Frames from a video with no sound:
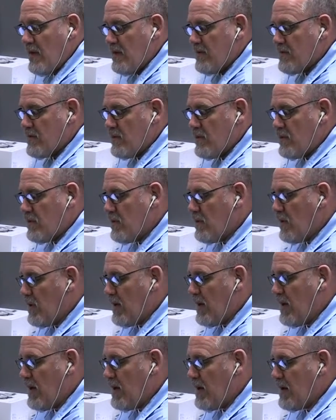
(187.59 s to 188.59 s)
So we'll go
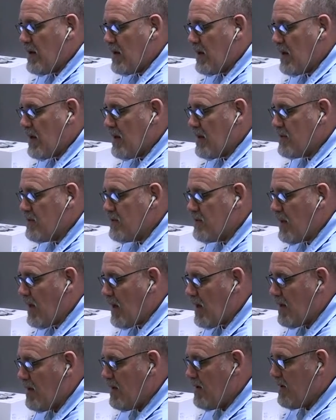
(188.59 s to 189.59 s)
ahead and do
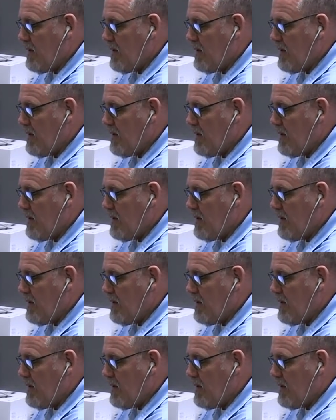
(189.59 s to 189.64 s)
that.